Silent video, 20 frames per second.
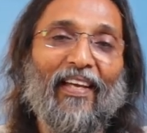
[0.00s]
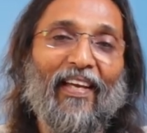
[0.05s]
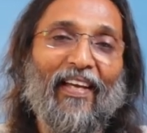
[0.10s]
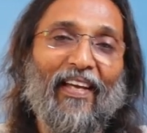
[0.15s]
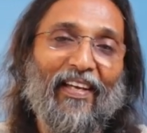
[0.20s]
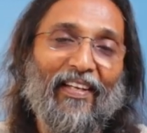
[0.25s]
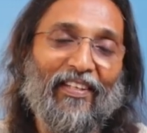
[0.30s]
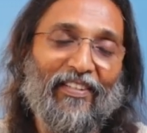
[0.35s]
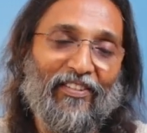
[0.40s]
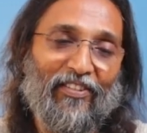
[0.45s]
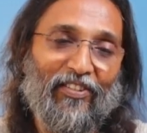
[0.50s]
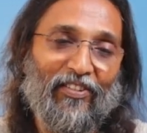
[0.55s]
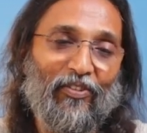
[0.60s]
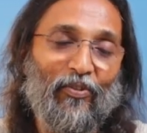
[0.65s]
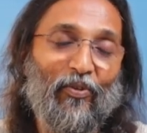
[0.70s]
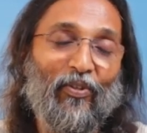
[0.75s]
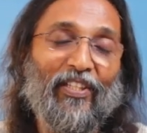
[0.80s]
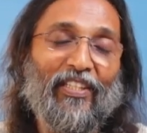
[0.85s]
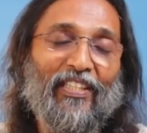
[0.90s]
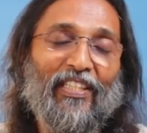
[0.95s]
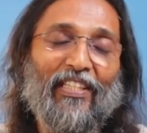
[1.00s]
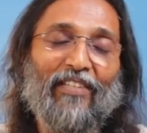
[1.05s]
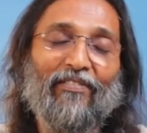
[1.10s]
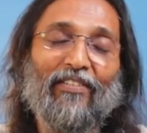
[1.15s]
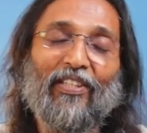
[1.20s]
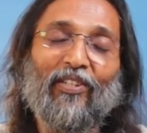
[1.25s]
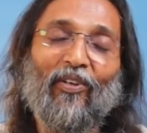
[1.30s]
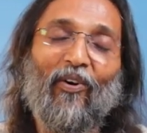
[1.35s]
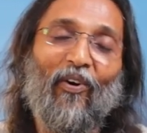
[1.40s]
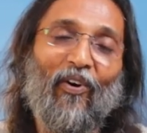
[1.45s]
and unity
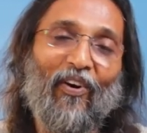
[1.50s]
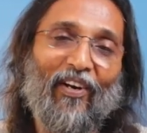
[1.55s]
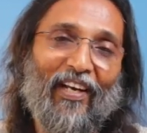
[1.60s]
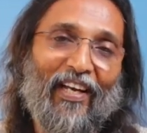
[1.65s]
with all